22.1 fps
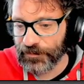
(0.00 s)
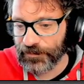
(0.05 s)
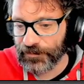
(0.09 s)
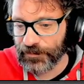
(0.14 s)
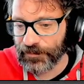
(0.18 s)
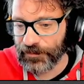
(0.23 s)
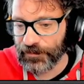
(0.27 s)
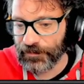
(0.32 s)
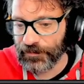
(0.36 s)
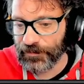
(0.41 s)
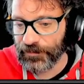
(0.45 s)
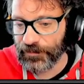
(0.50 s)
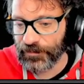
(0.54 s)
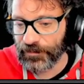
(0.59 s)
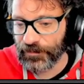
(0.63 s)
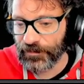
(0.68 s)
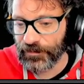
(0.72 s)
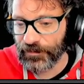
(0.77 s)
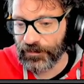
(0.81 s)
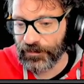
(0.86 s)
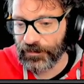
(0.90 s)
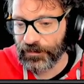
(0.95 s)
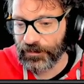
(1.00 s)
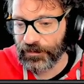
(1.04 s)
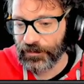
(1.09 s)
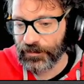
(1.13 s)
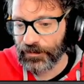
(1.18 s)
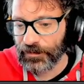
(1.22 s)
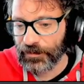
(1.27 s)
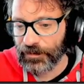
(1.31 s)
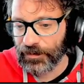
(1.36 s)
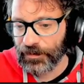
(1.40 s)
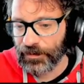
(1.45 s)
just going
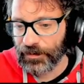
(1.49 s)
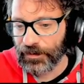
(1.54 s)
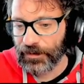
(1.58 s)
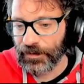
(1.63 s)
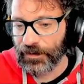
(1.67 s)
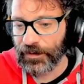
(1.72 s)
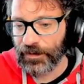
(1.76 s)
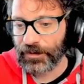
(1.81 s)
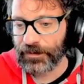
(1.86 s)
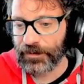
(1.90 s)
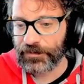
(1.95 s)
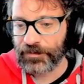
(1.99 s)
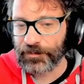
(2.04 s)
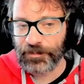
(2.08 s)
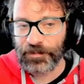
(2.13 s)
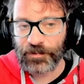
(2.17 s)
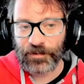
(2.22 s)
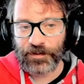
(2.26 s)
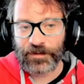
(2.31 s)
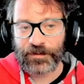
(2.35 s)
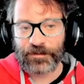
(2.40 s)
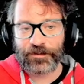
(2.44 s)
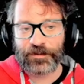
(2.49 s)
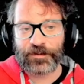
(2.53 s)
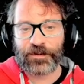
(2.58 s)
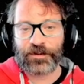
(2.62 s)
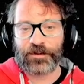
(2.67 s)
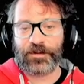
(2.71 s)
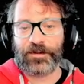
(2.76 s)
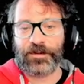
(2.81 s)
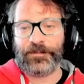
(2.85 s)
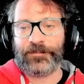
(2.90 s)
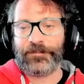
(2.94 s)
to deploy
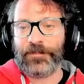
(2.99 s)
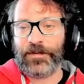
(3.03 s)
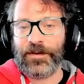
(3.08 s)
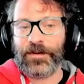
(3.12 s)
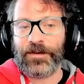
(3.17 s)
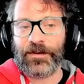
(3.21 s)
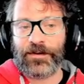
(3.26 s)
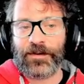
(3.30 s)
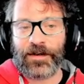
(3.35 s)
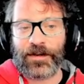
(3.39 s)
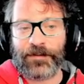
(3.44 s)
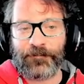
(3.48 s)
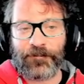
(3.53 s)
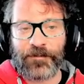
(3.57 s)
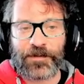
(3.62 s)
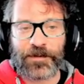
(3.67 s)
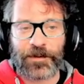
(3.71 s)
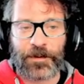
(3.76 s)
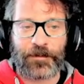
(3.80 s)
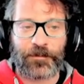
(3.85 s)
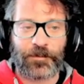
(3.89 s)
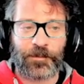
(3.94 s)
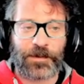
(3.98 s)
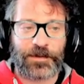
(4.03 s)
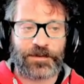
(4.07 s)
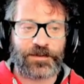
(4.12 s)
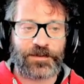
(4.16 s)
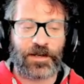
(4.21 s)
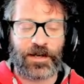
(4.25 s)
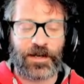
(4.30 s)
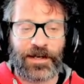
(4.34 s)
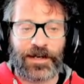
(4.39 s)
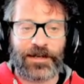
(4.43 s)
crew. Right, so everyone
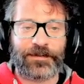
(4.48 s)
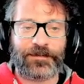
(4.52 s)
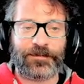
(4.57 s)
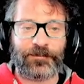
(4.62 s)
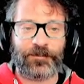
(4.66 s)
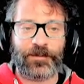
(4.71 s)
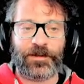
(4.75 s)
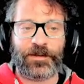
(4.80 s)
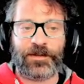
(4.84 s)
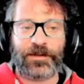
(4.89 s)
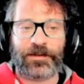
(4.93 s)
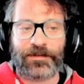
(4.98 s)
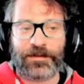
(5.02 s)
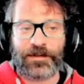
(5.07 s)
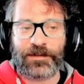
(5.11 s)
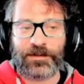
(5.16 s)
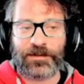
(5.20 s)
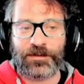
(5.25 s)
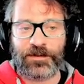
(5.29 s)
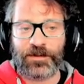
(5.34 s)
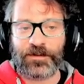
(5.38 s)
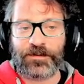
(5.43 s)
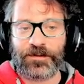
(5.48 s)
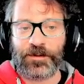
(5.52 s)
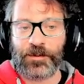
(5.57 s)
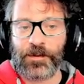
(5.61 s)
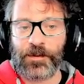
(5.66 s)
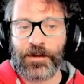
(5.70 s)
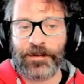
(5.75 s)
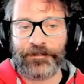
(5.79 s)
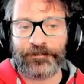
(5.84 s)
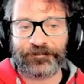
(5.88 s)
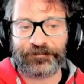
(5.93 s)
died. We've got to set a new crew
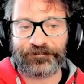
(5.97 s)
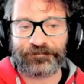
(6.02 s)
up.